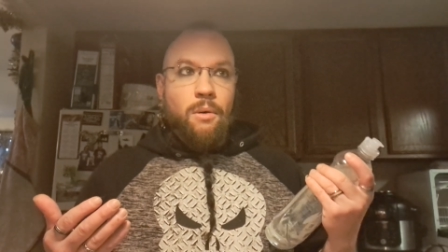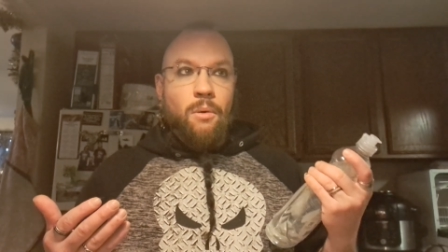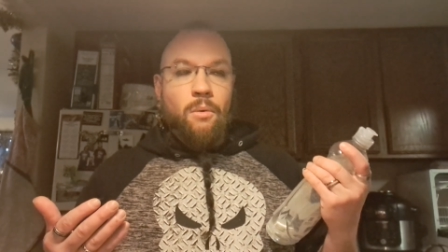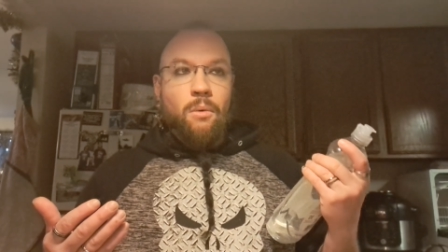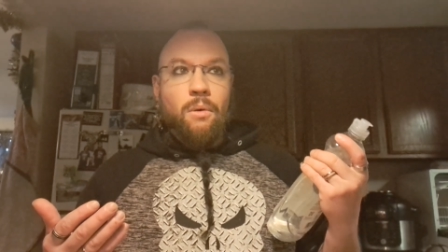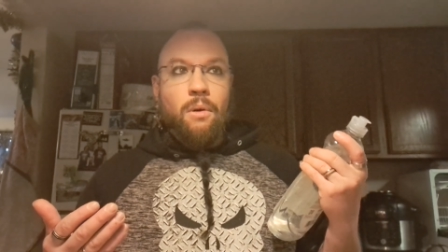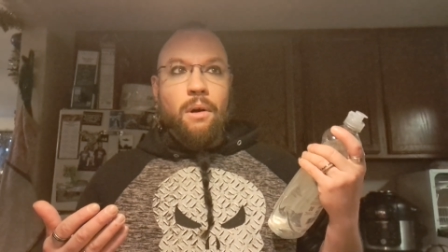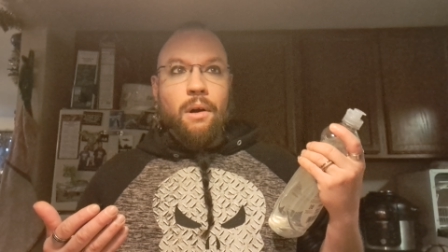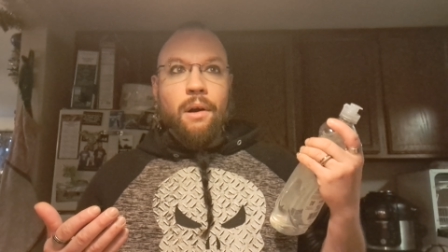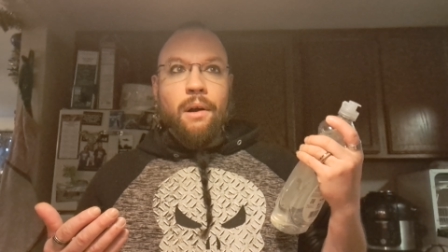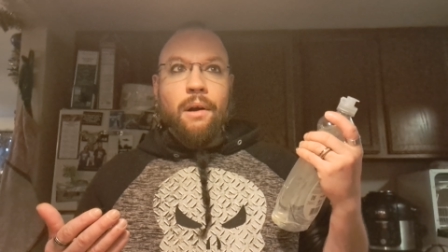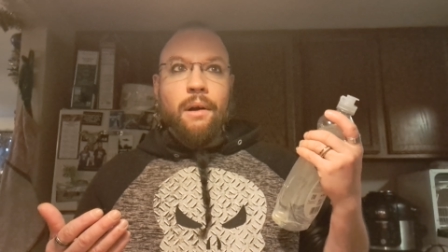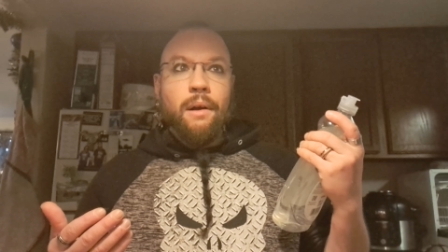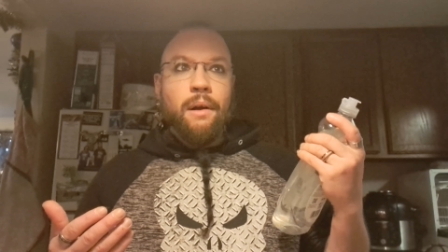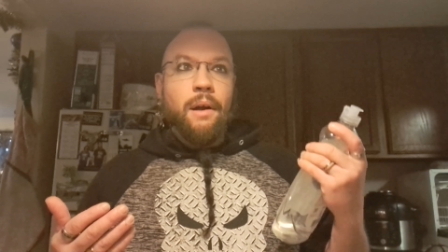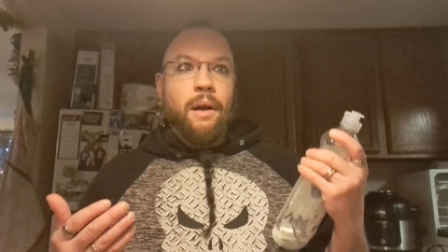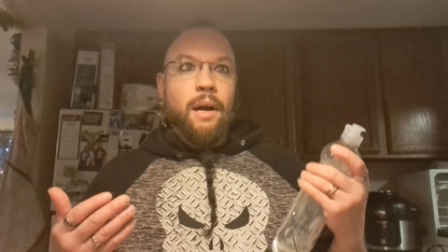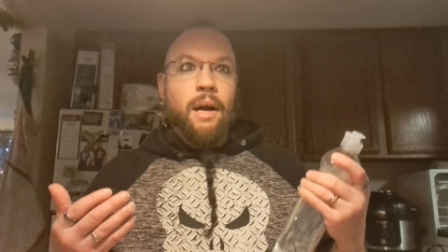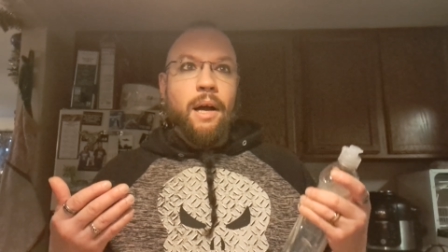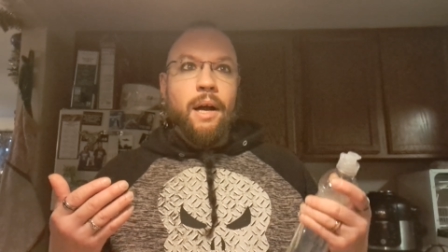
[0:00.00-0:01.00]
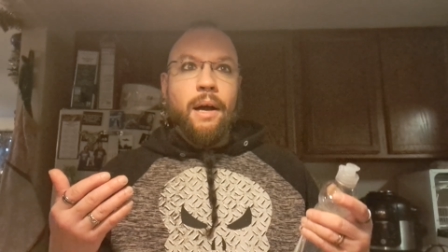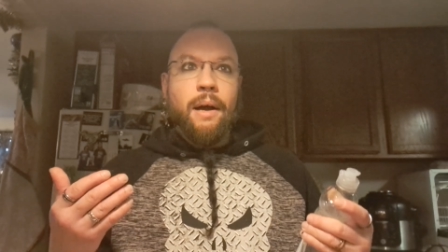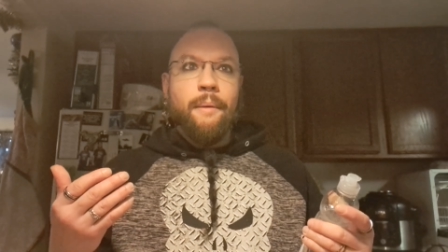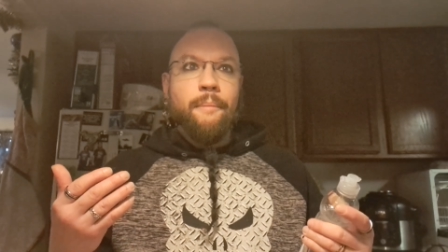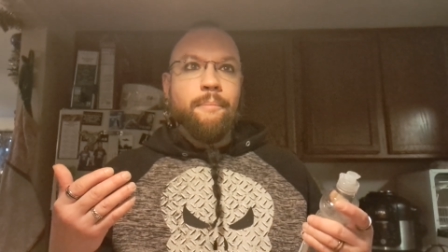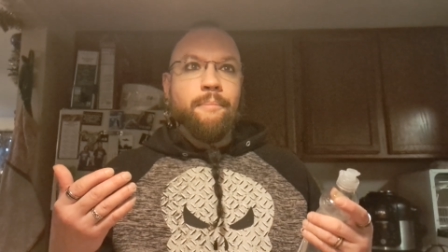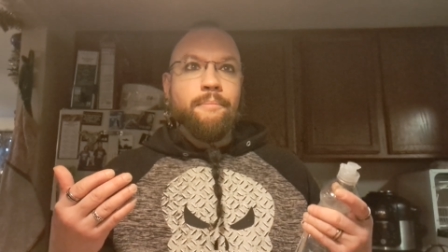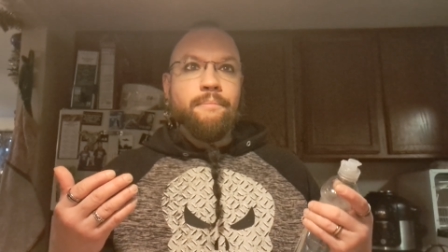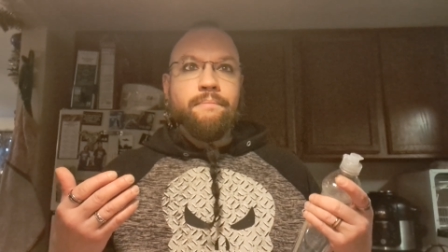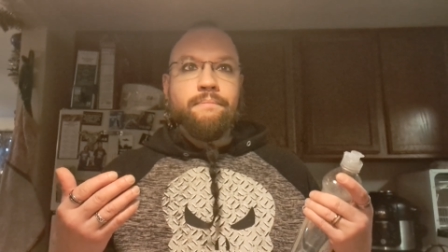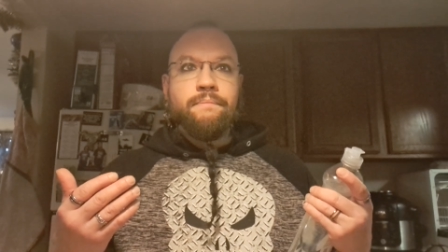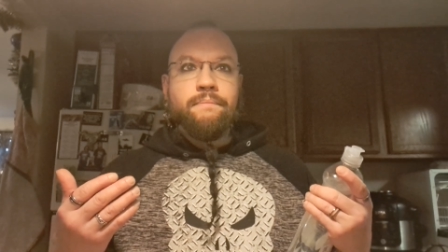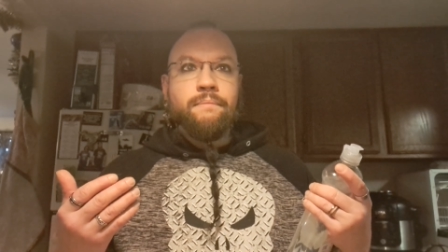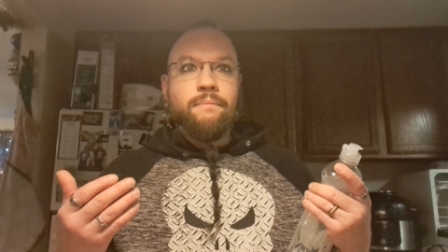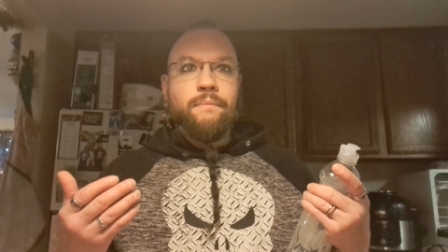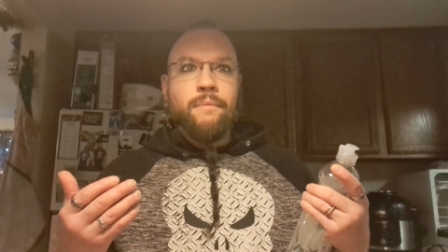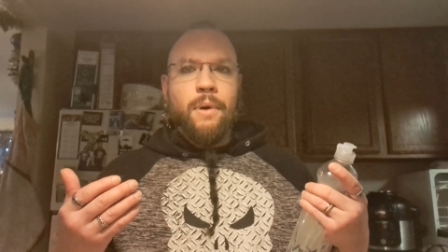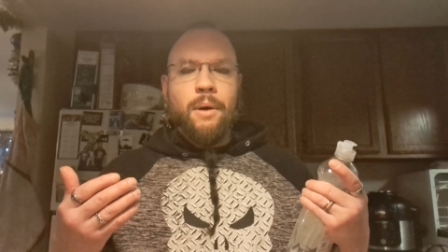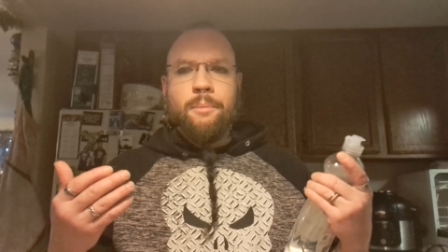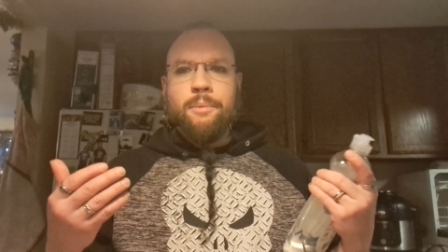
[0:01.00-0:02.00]
or,
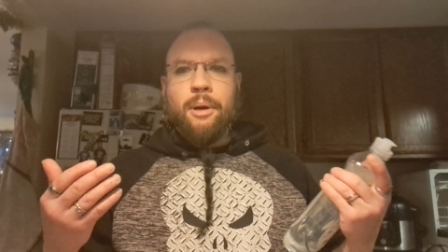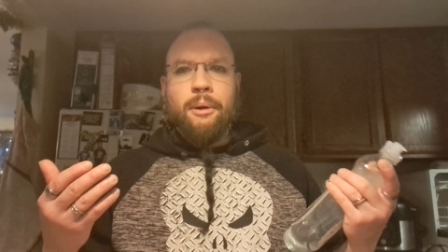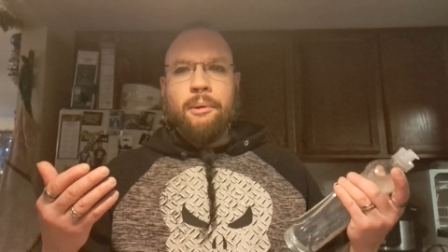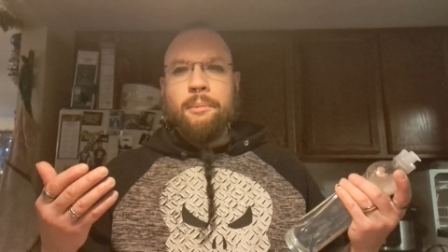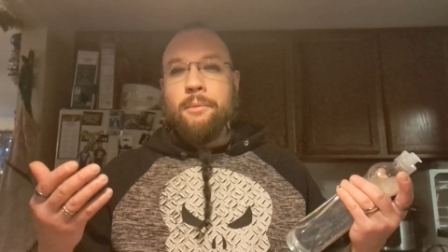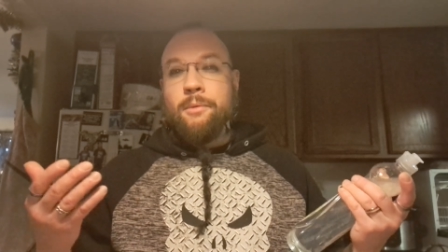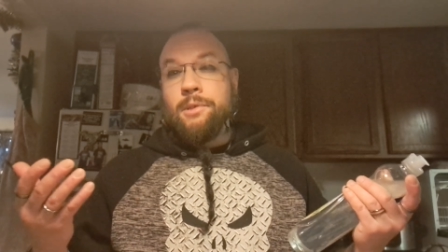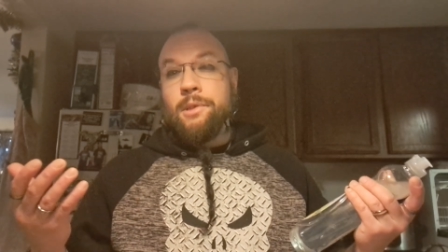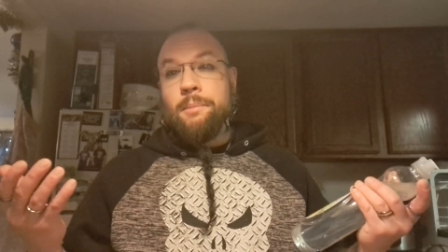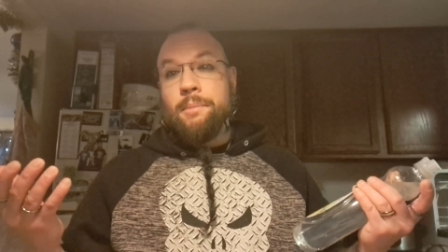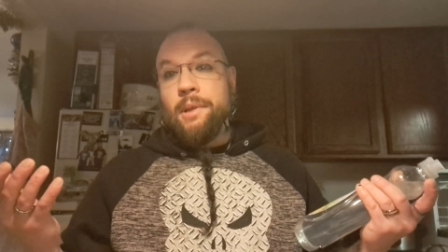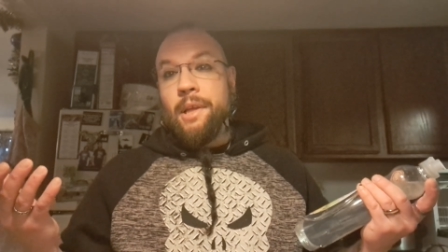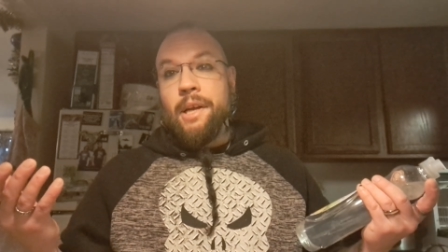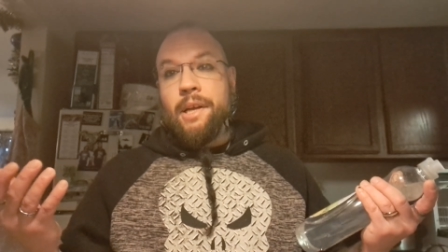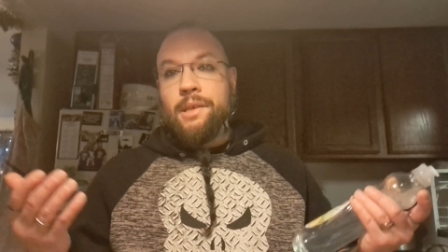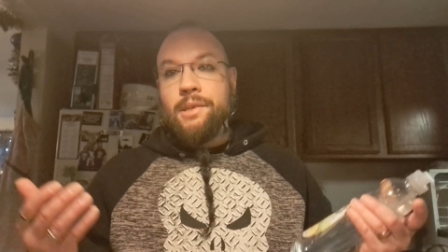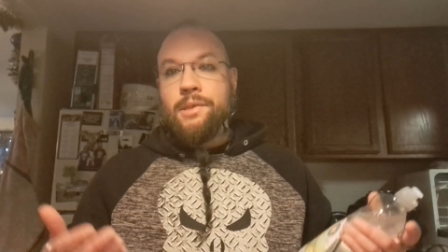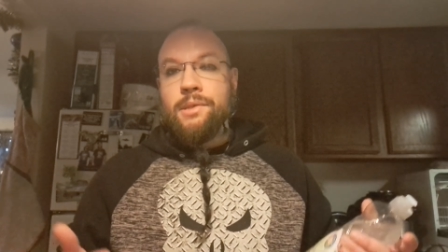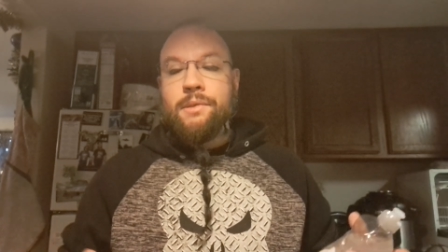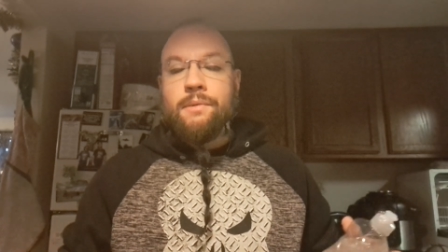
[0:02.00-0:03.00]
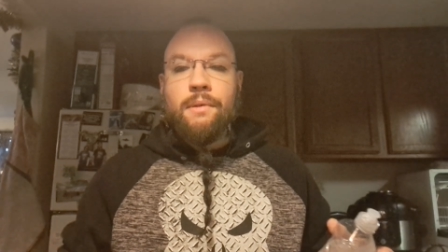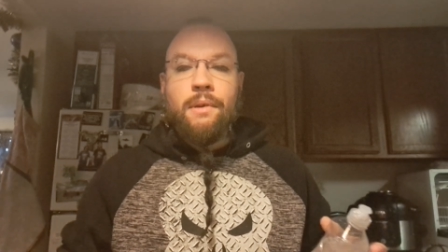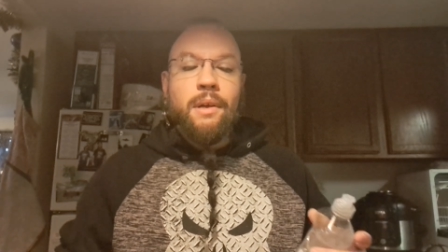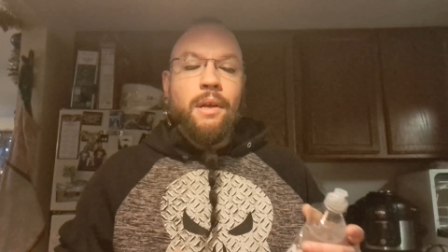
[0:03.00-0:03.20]
well, probably mostly plants.